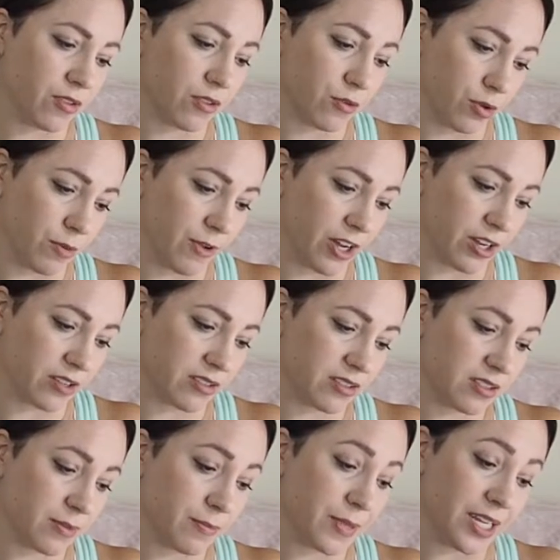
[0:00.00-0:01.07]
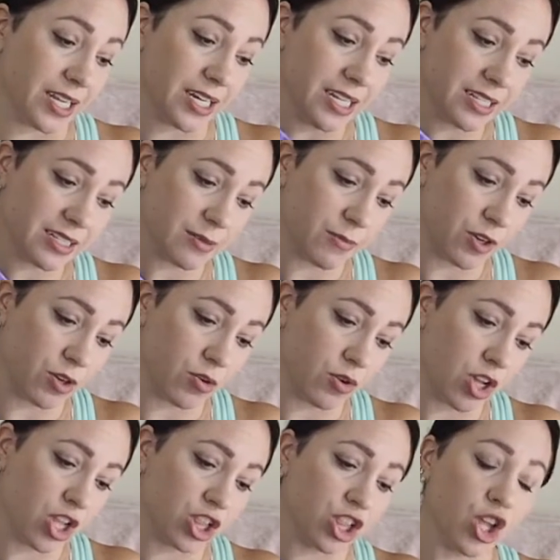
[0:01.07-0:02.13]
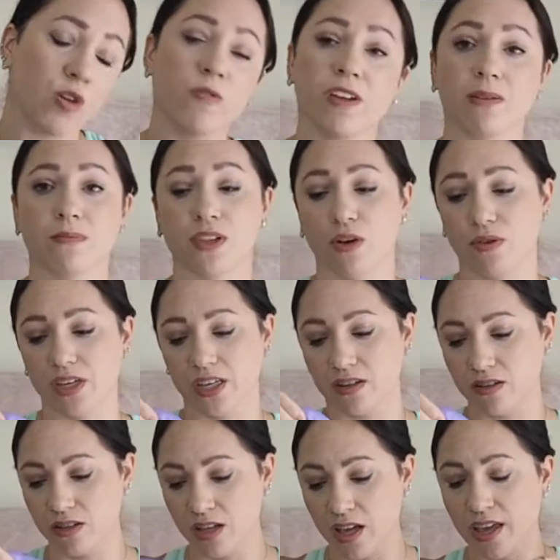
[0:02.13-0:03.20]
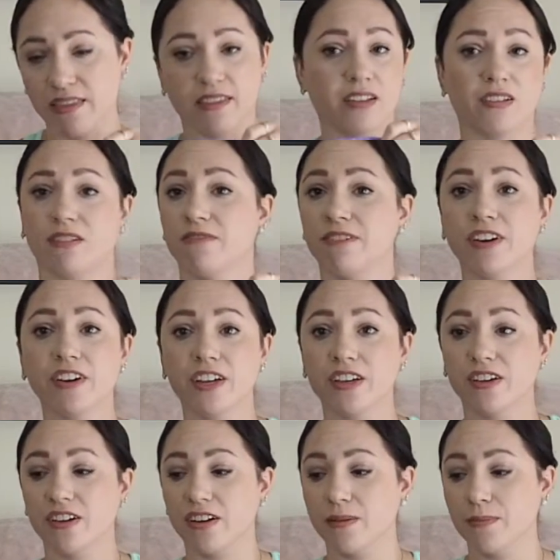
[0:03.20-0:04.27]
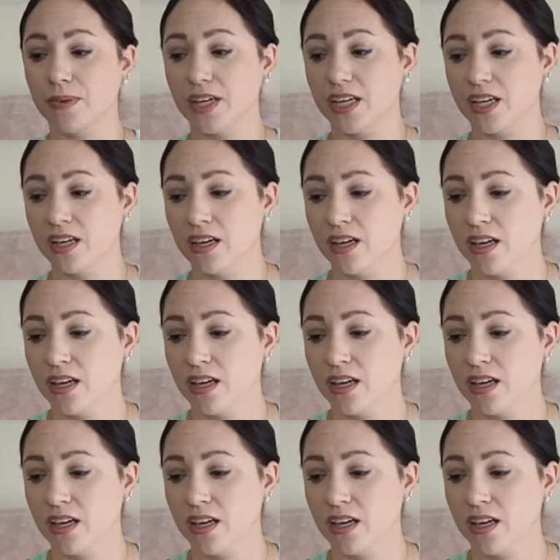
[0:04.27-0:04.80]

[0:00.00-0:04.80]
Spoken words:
3-box Pianissimo low vamp low heel. They look very good on me.